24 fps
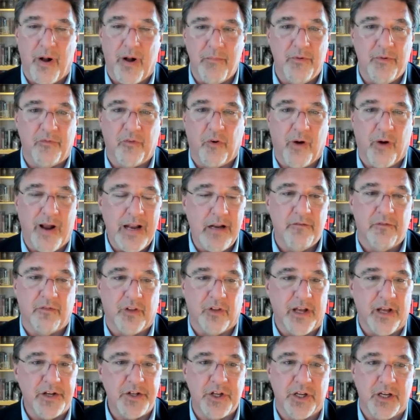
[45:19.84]
problem of grade
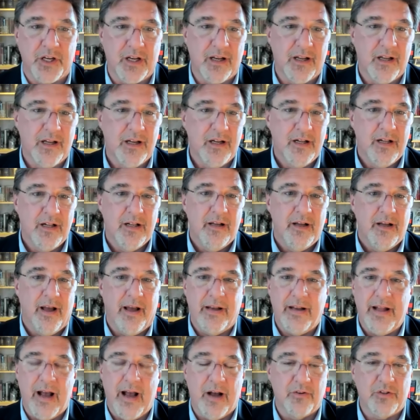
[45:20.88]
inflation
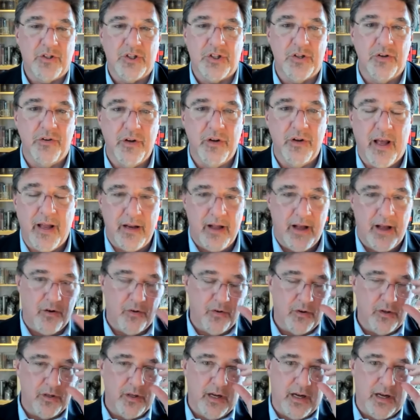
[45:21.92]
and how student and
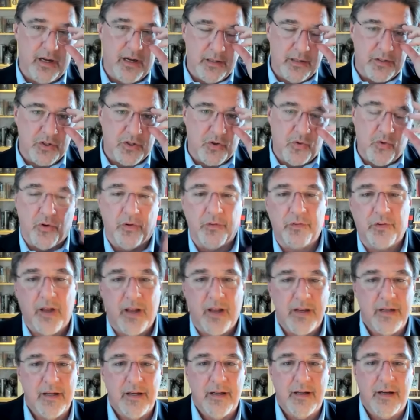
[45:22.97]
how uh, schools
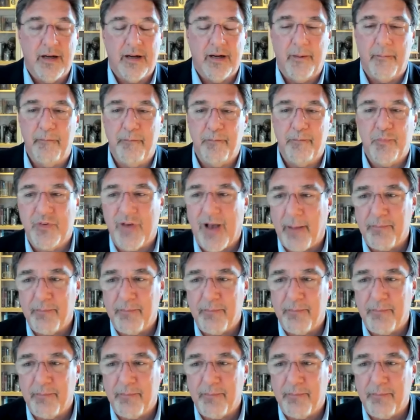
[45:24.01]
at um,